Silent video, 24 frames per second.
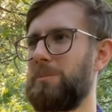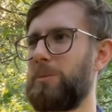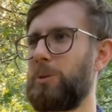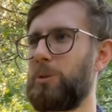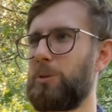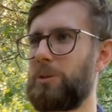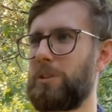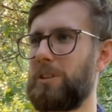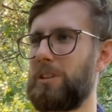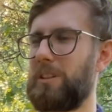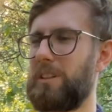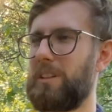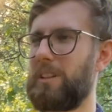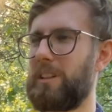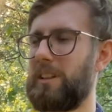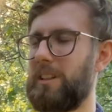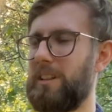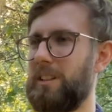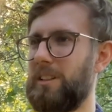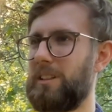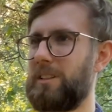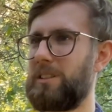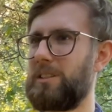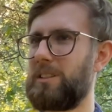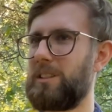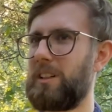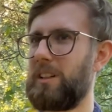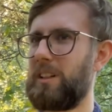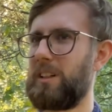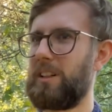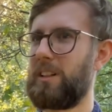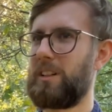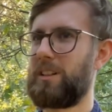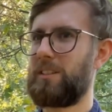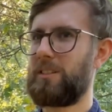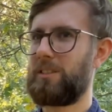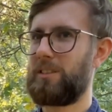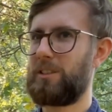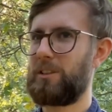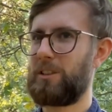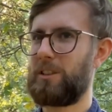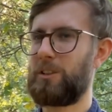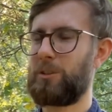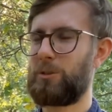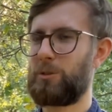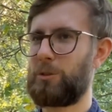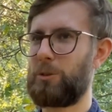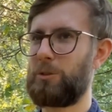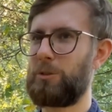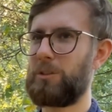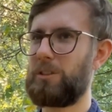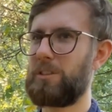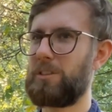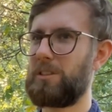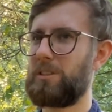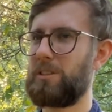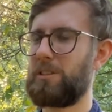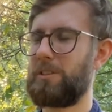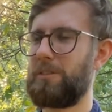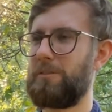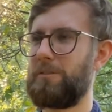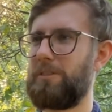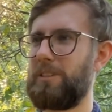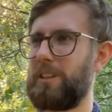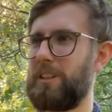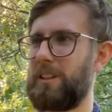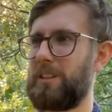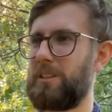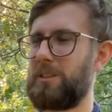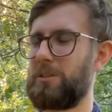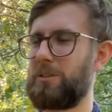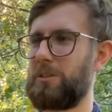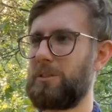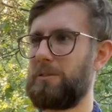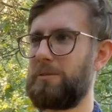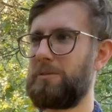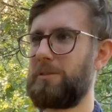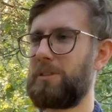looking at the historical effect of